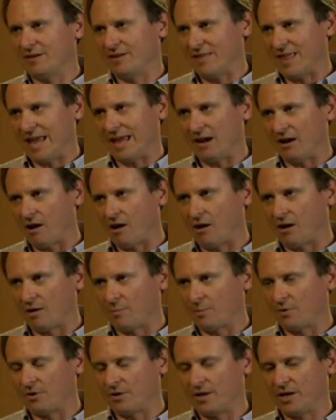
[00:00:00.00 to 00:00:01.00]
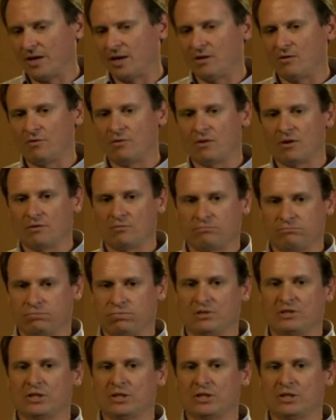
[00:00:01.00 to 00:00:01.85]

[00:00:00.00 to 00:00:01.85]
And in that armoring, or